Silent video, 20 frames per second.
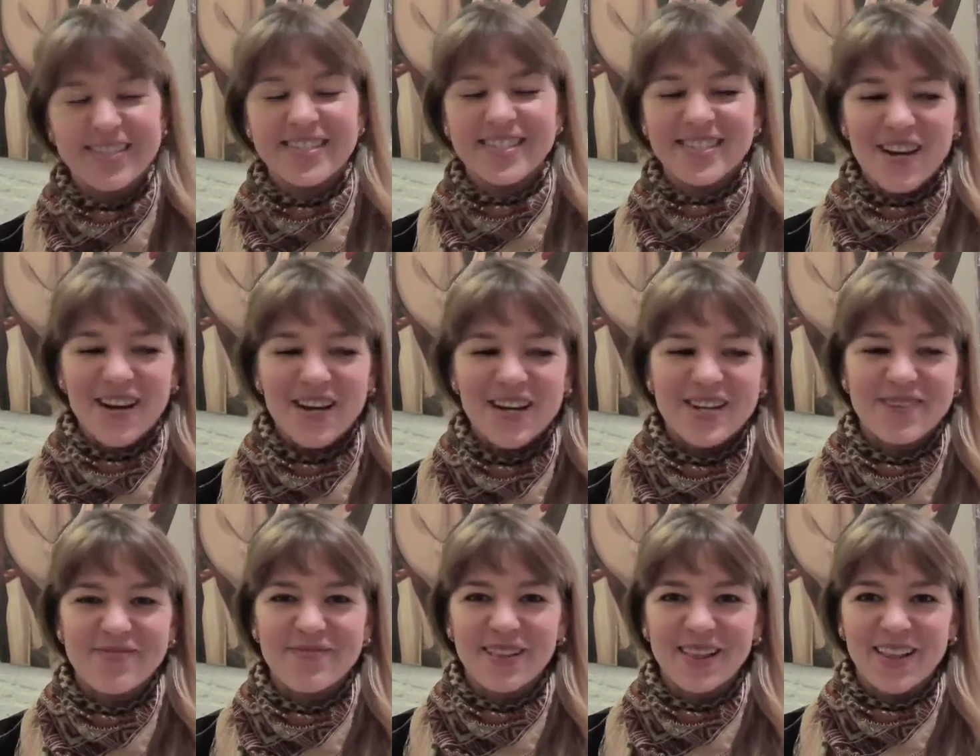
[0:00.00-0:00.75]
Design
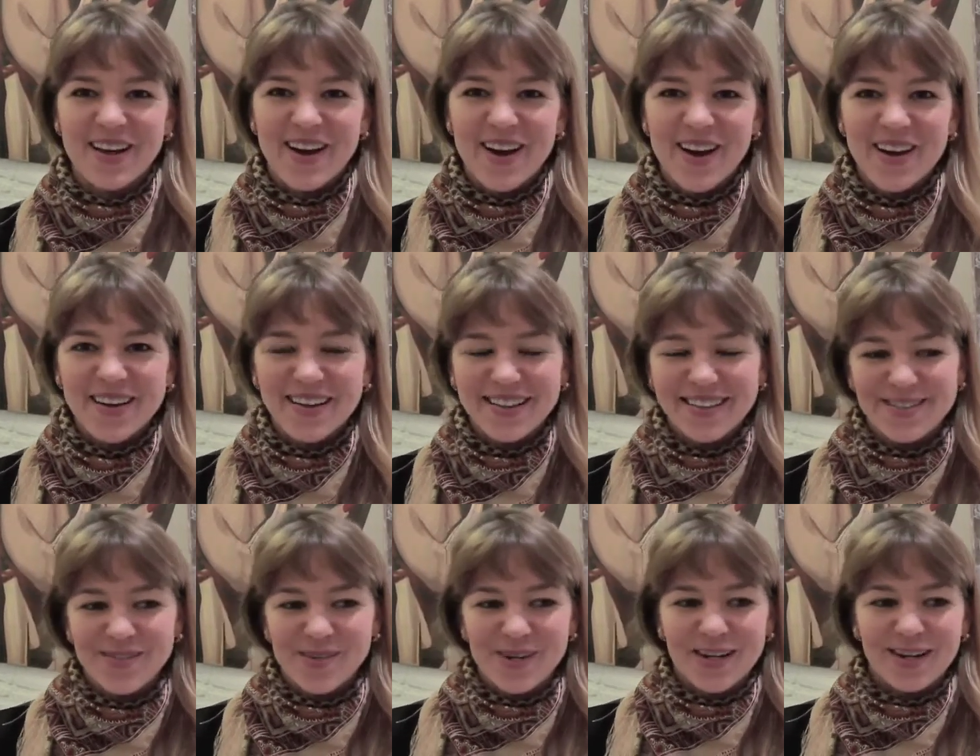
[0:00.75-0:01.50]
in Milan,
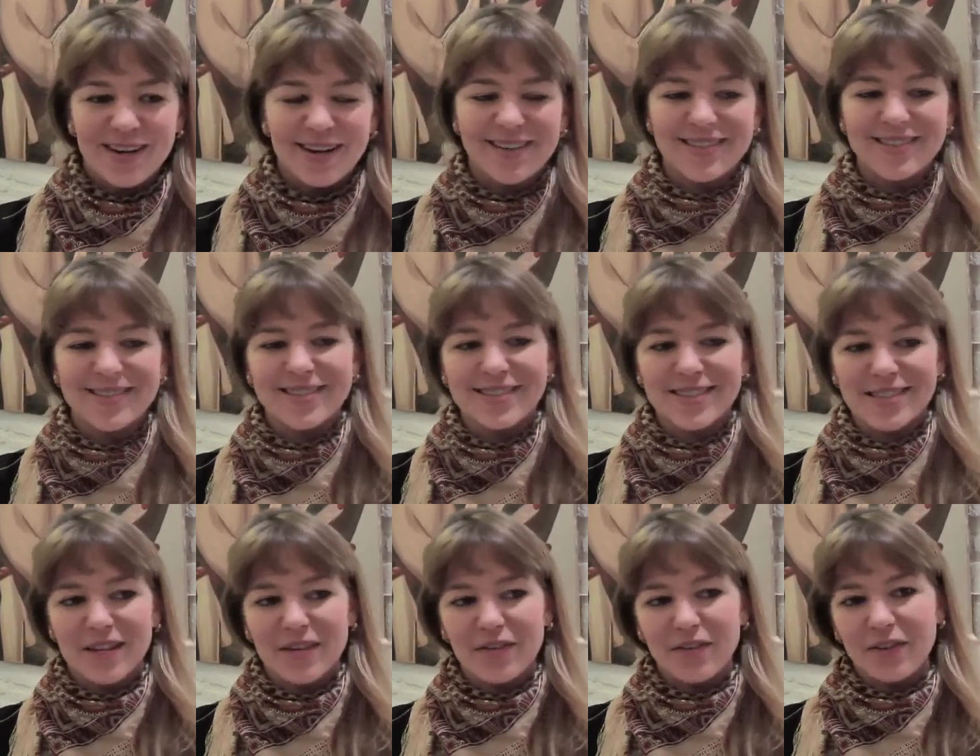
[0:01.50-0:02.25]
where I
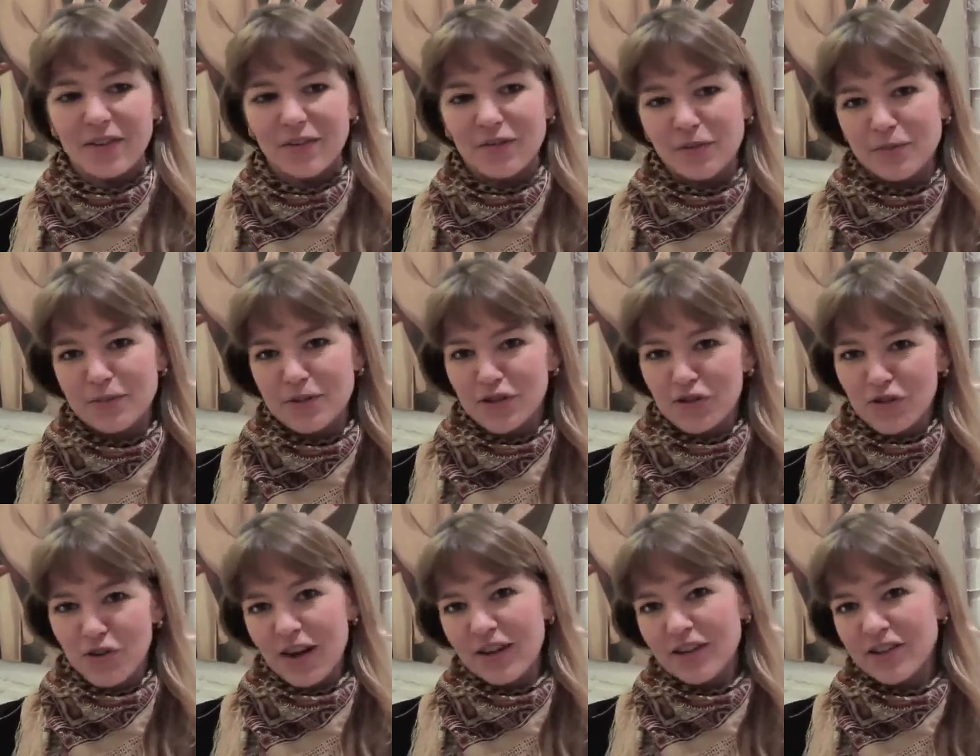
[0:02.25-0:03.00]
did everything from
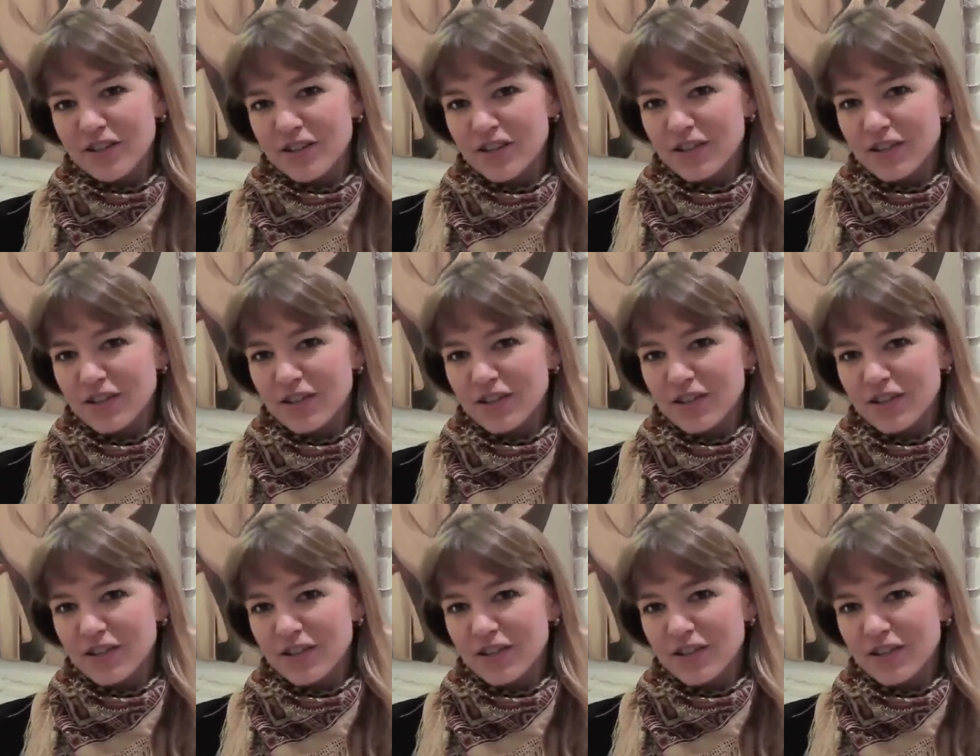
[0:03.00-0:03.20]
scratch.